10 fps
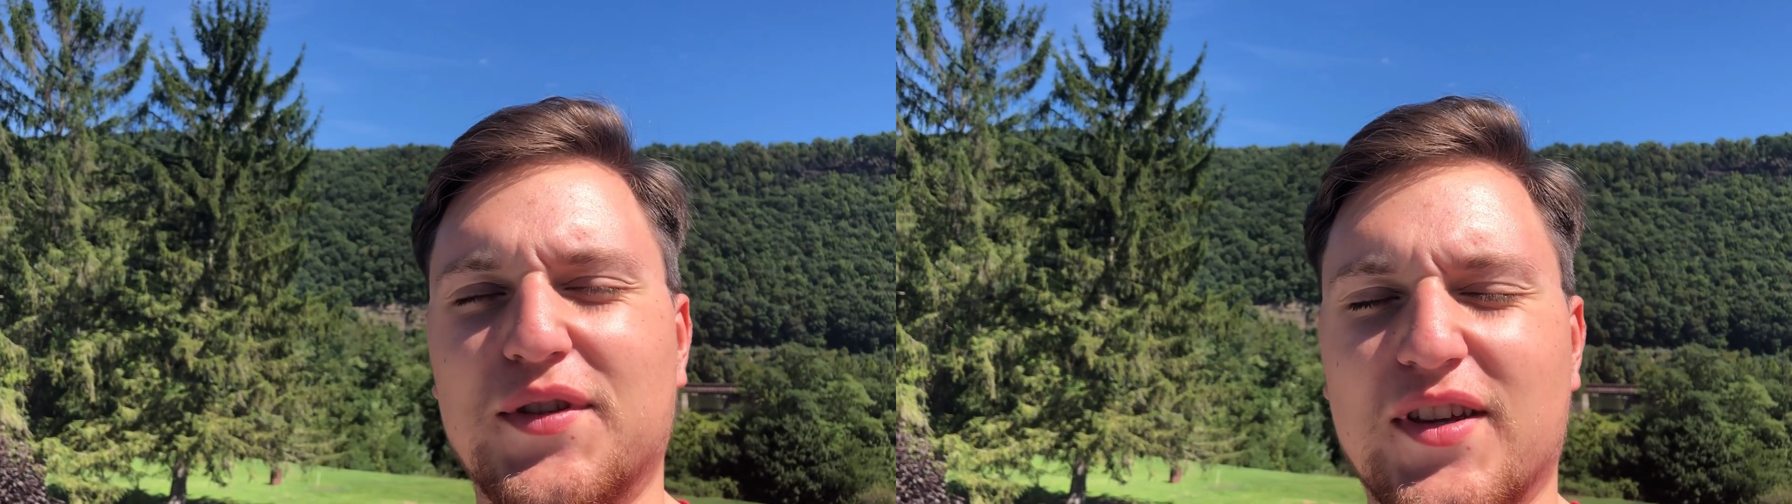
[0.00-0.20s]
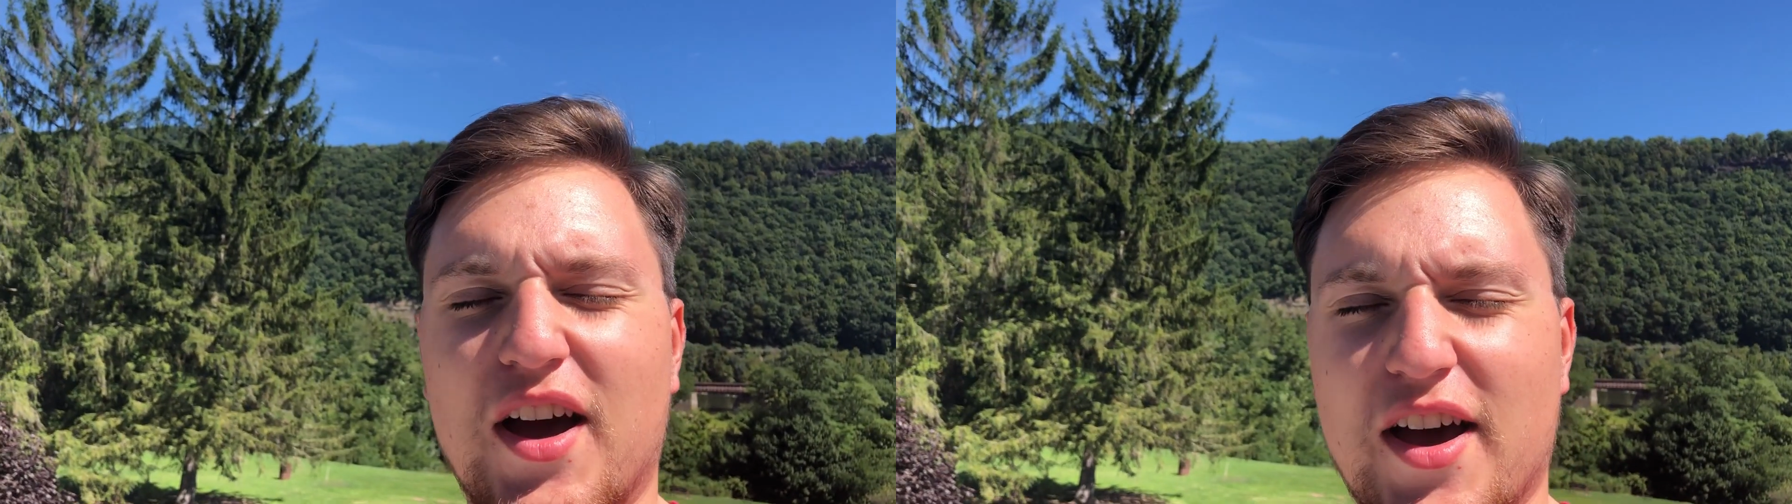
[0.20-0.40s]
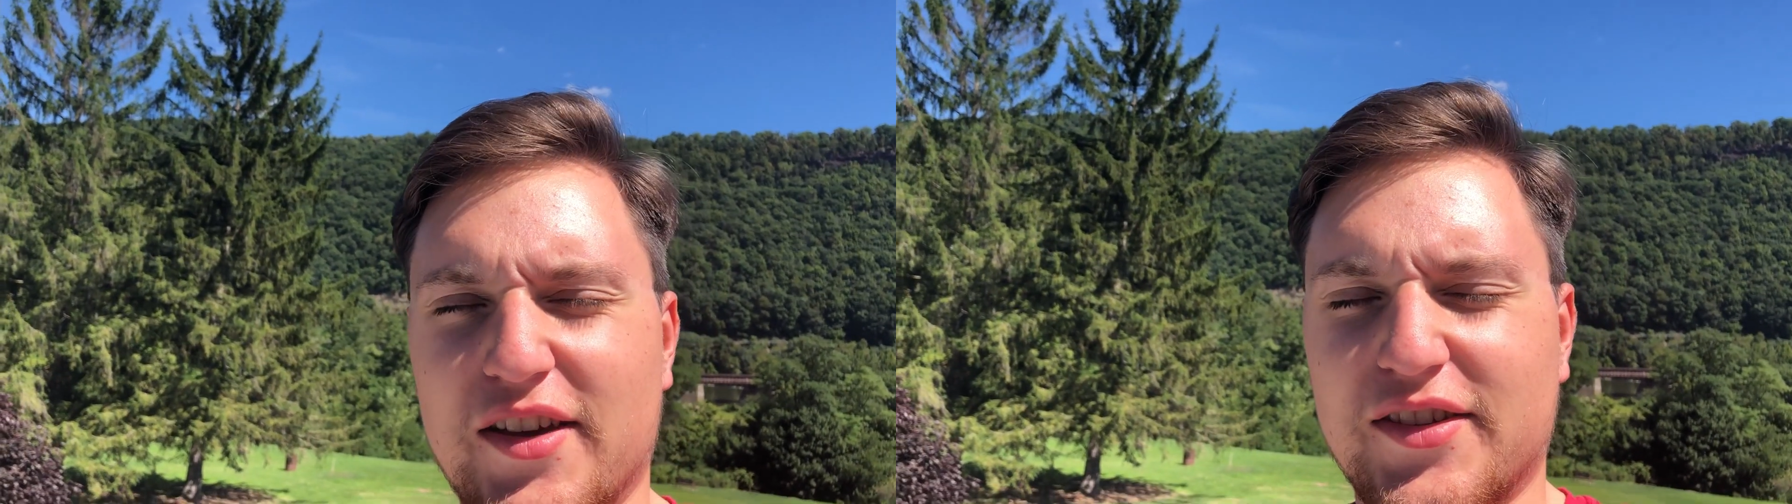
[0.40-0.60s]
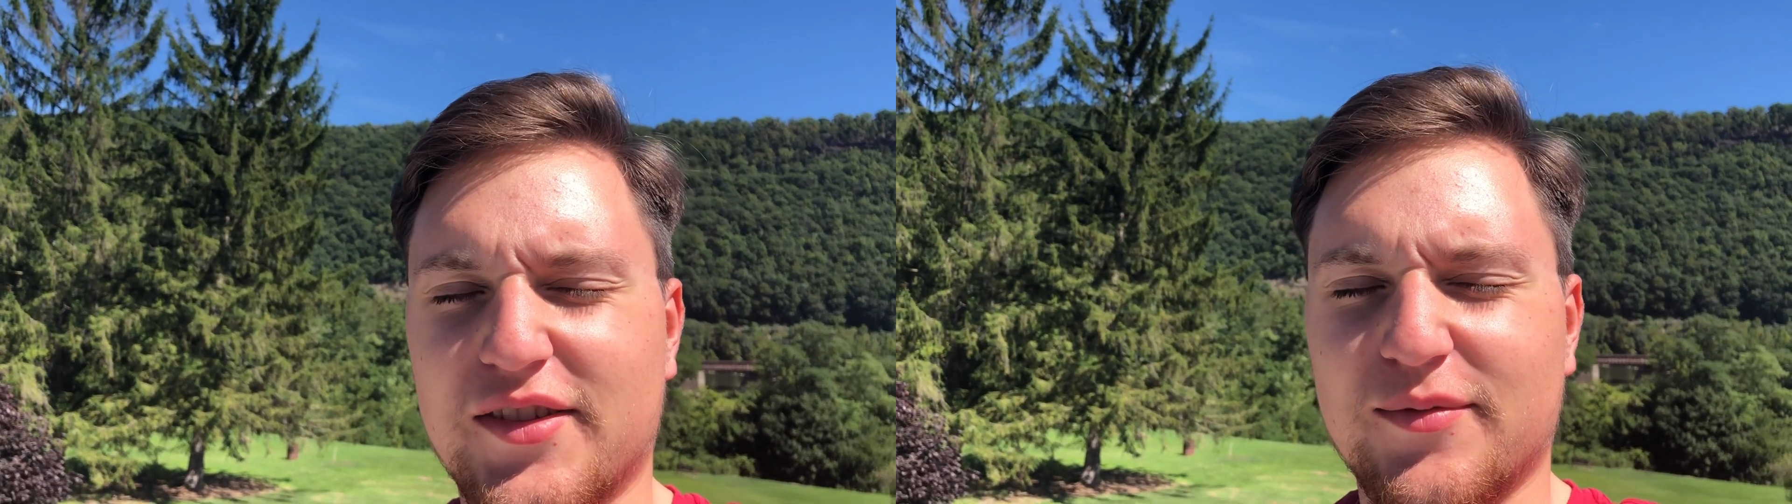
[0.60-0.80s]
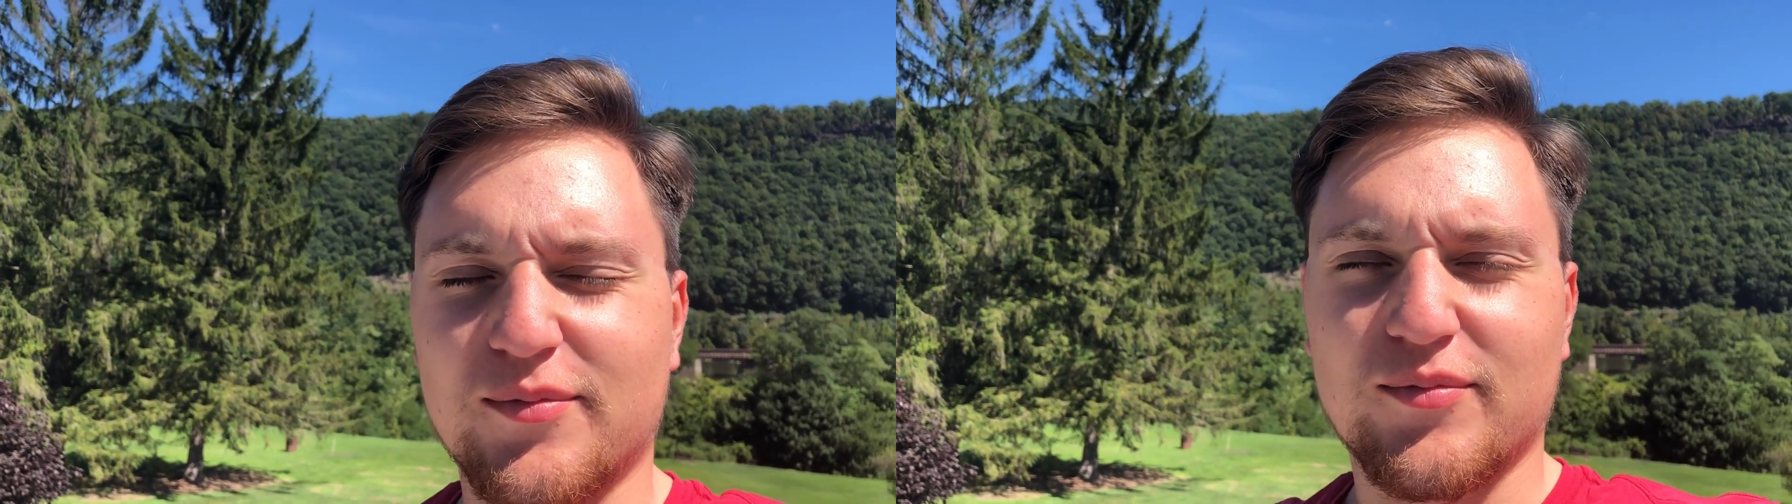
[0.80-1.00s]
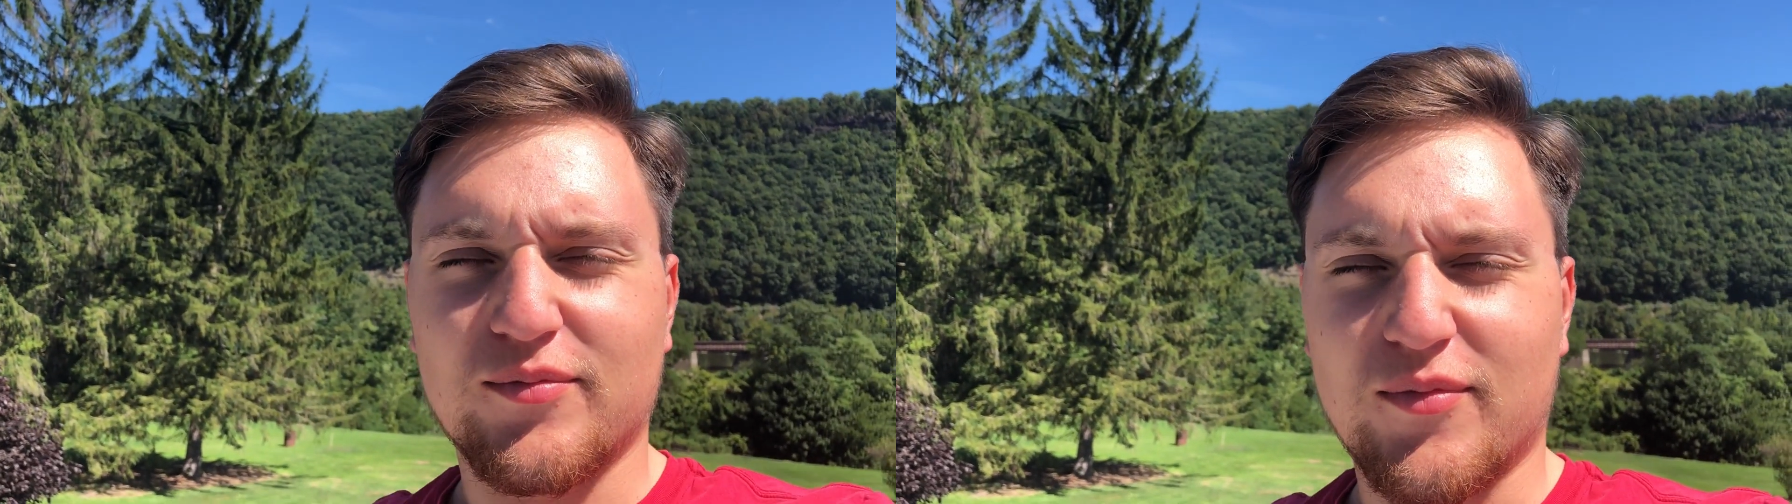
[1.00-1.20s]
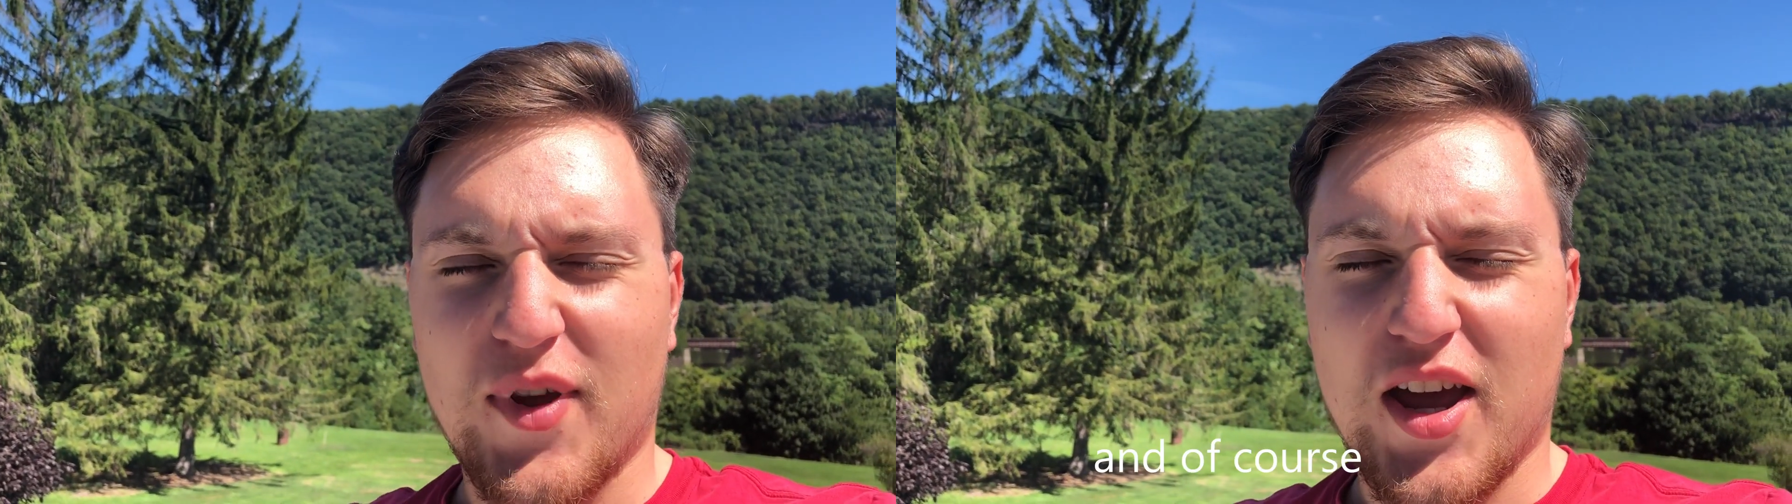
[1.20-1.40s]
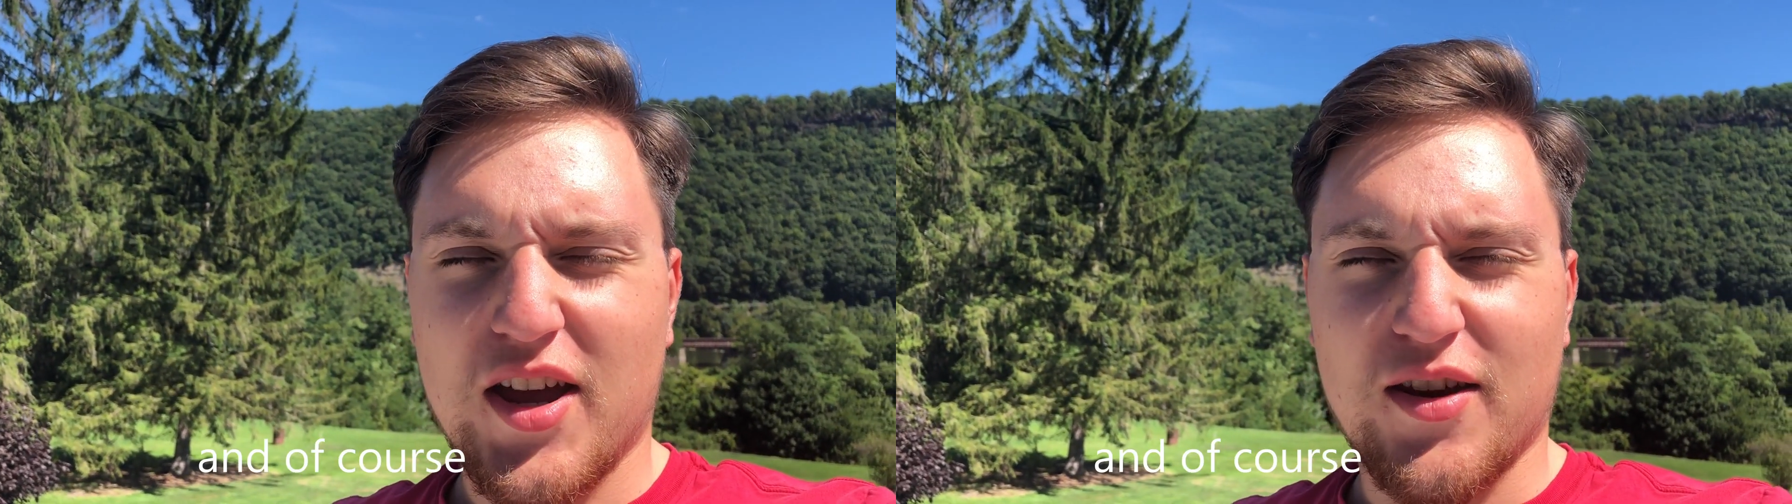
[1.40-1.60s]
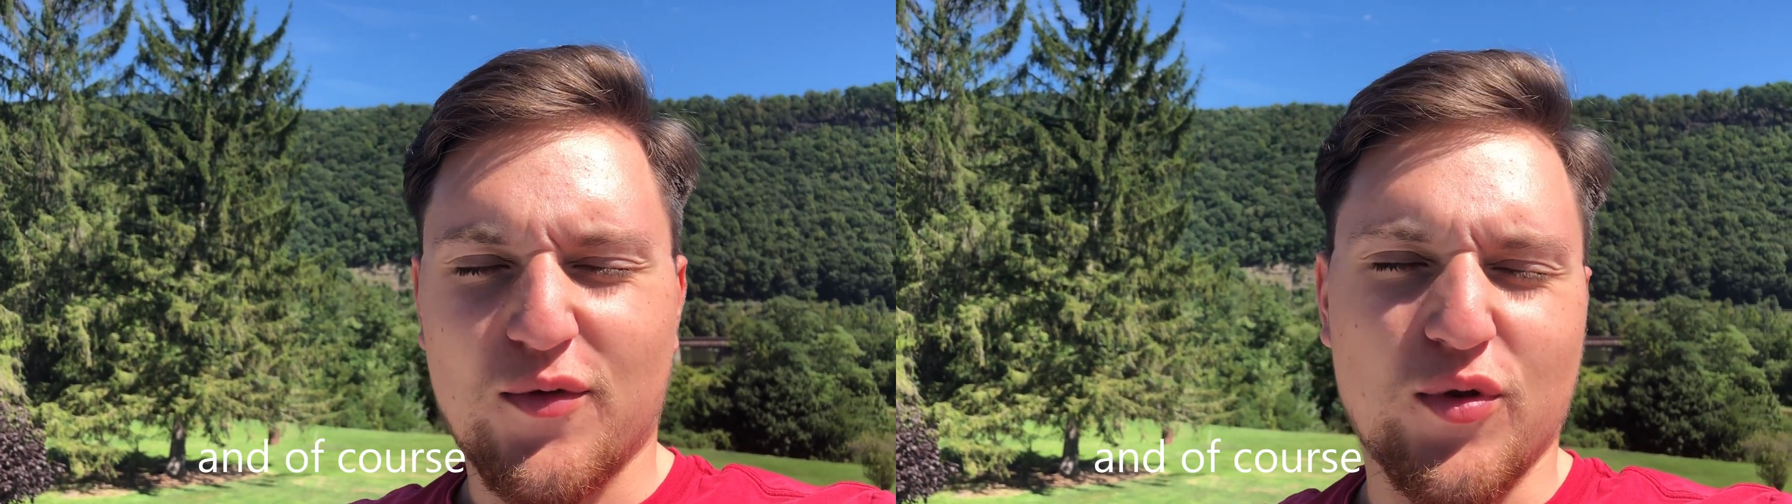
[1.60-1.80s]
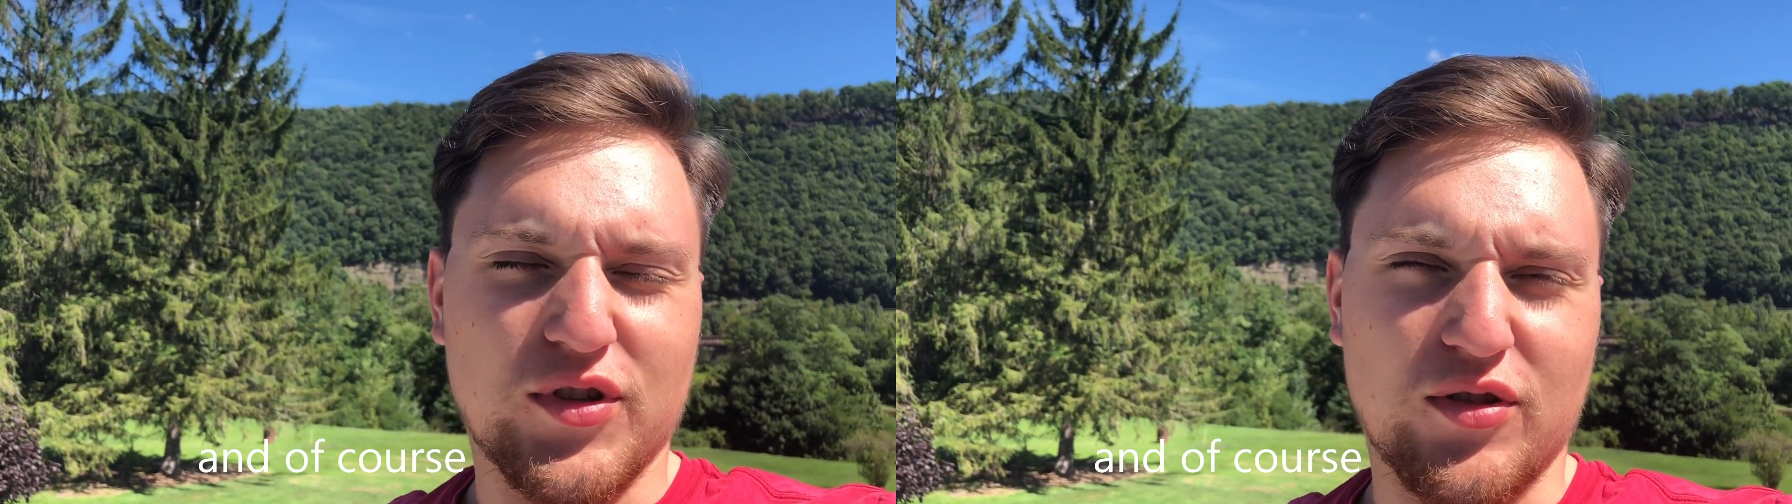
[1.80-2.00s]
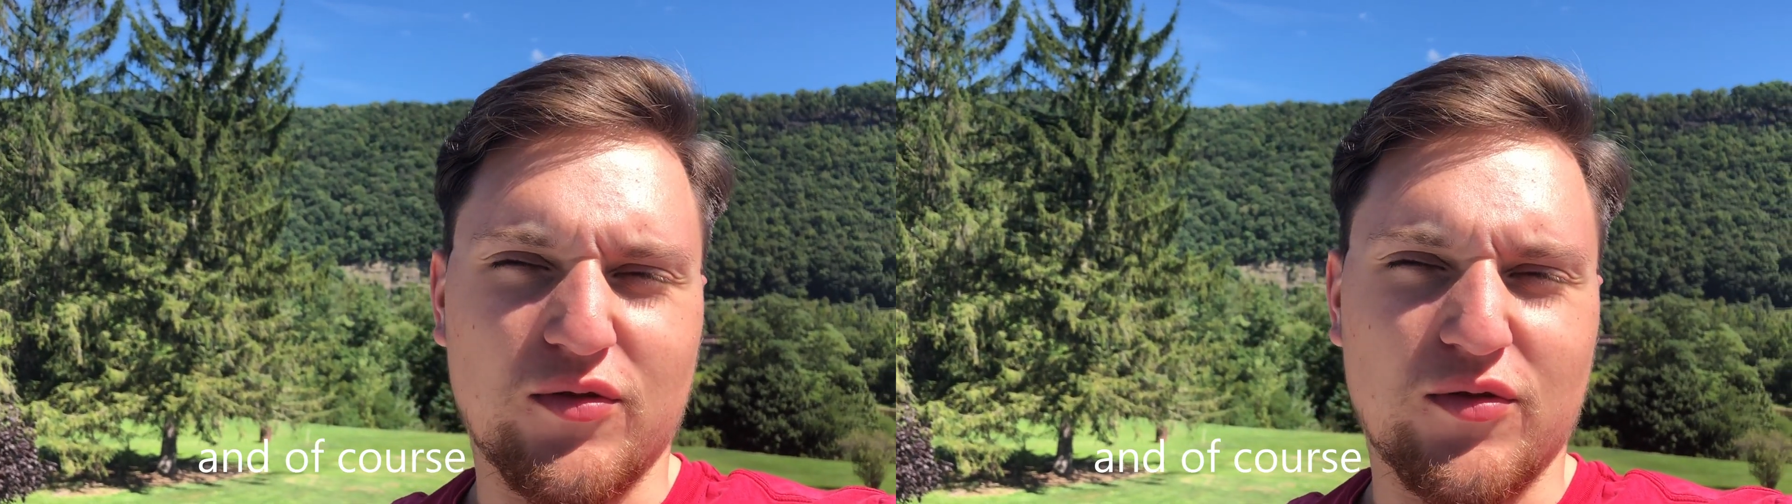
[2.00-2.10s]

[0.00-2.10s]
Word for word: skies and of course